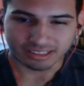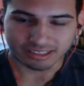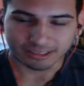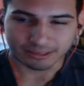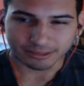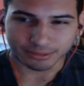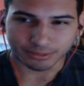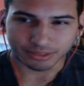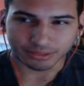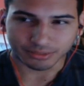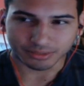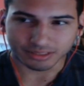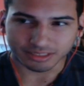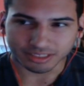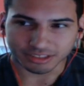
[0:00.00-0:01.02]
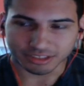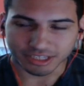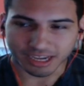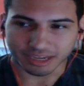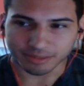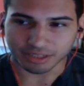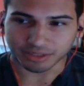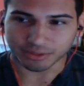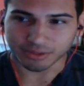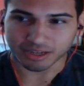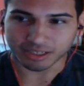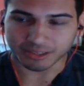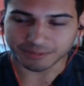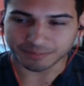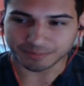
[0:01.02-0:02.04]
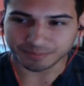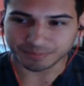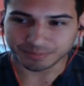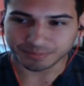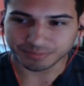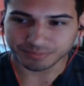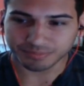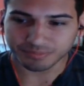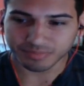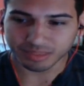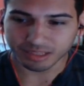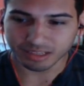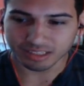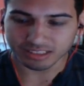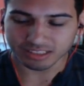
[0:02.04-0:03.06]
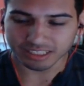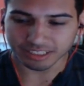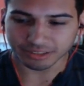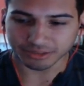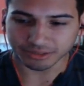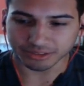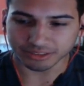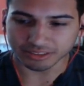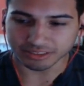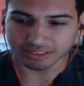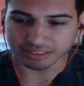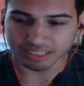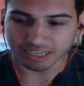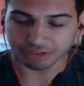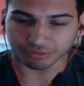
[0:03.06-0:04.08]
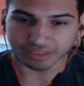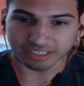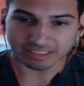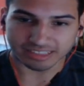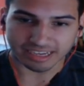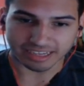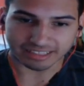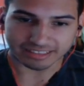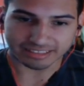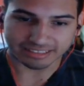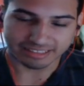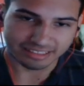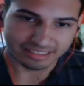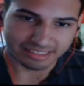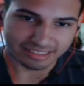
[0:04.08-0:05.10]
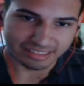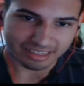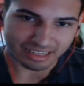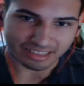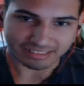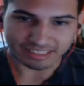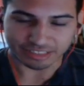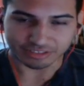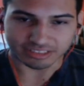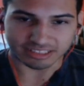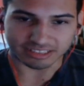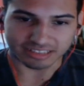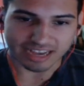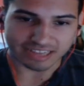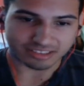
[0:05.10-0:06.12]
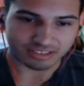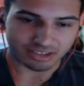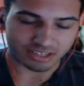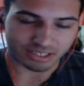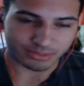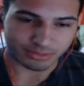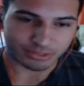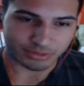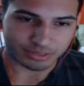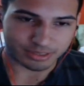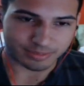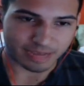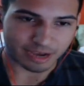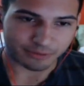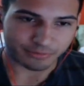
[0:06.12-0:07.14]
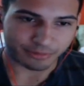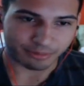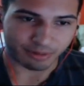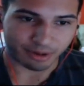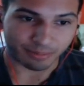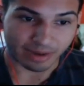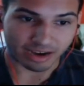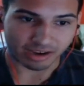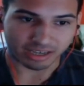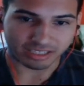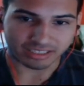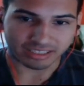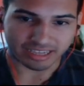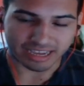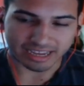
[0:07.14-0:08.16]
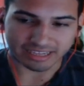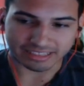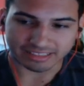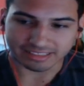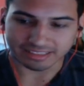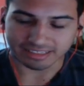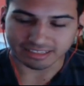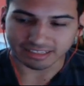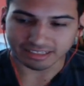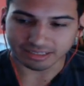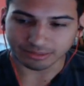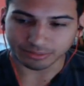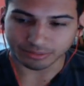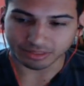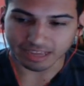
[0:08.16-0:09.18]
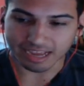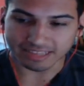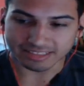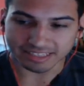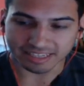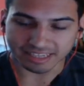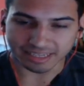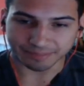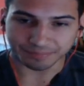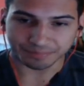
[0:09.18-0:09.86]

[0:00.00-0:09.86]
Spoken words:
who else was there? Jacob LOL, Ezekiel, and Arena Tank. Ezekiel didn't last long. We switched him out for Barbaric, and with that team,